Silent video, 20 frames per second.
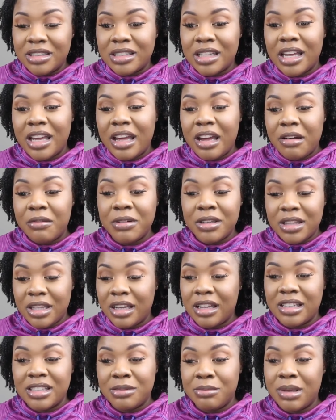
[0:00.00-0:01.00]
It's like
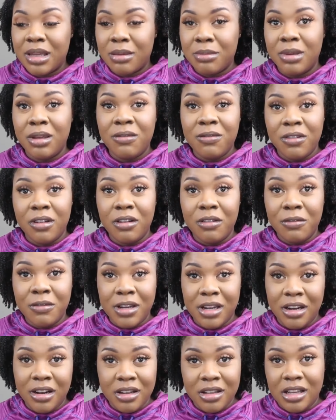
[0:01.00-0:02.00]
everything is making me feel
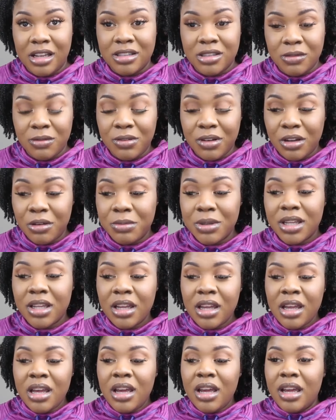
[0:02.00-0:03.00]
very
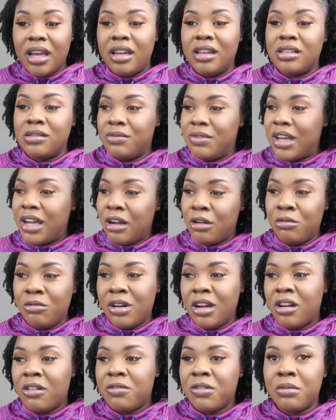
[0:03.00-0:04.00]
claustrophobic, and it's very
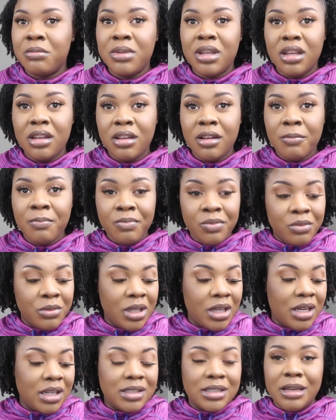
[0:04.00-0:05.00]
weird for me
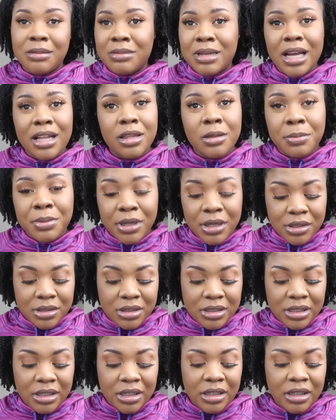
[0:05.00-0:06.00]
because I'm not the
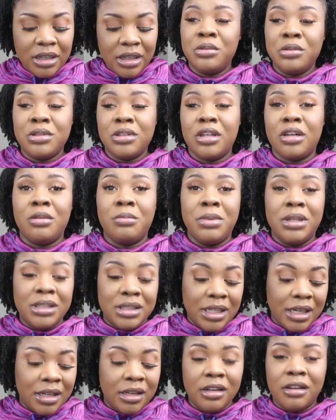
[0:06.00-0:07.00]
person who's gonna be
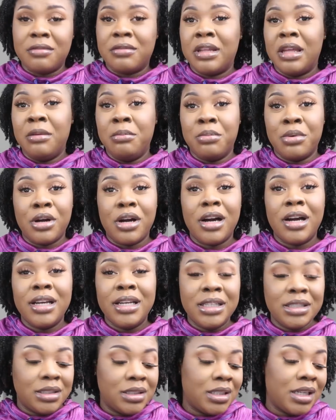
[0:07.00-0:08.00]
taking off their bra
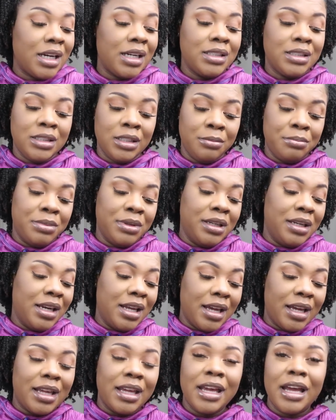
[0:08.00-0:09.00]
each night, sleeping
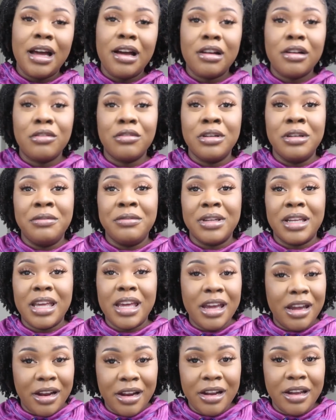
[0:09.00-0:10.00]
naked. I don't even
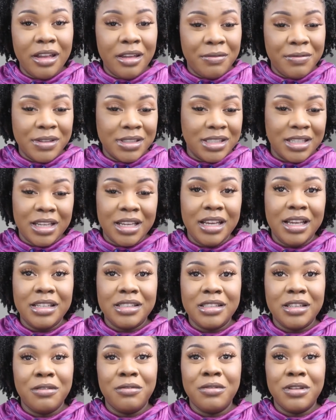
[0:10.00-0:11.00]
care if it's a
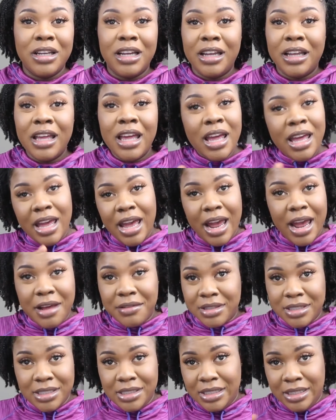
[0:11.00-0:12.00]
case of like
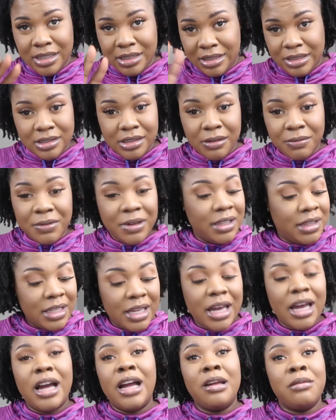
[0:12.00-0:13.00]
after sex and stuff like
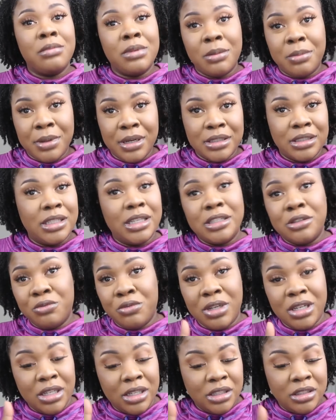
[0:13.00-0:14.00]
that. I'm the person that's
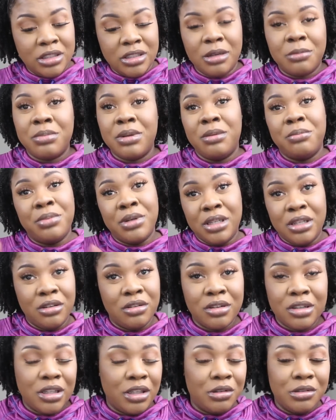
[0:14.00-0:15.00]
running and jumping and putting
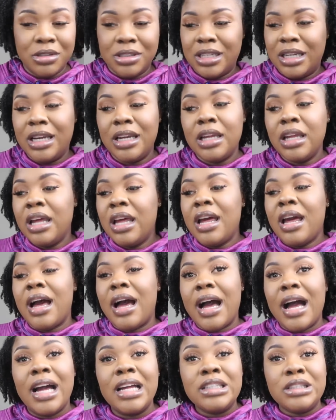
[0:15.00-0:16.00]
on clothes. Like,
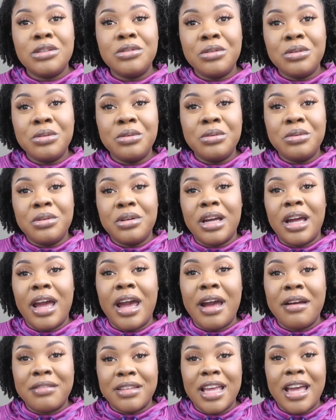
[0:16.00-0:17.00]
I do
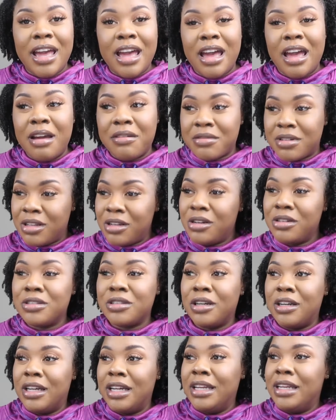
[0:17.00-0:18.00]
have to have
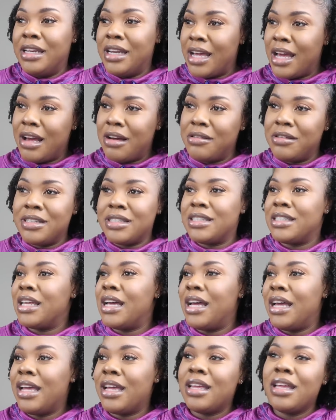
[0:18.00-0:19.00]
clothes on, and now it's
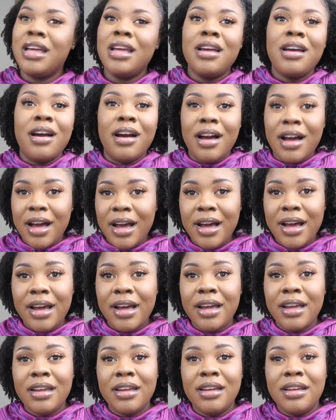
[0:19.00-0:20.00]
like
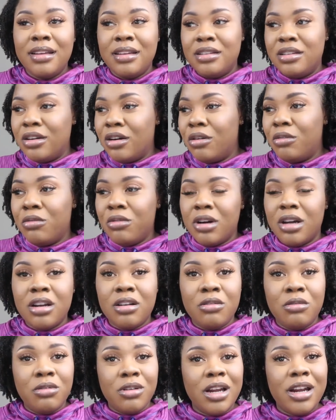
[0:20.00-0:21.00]
I don't
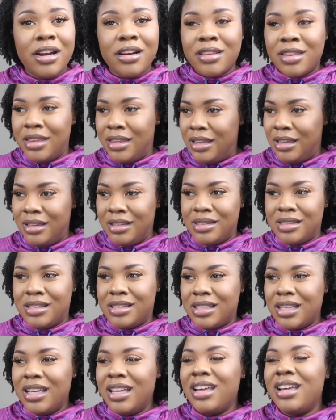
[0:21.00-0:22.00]
want to wear
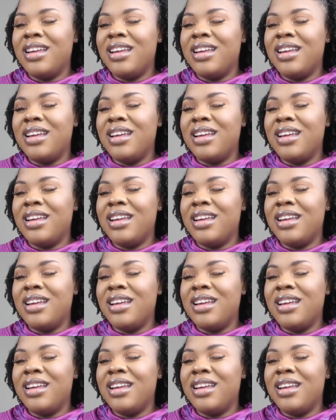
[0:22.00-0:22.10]
this.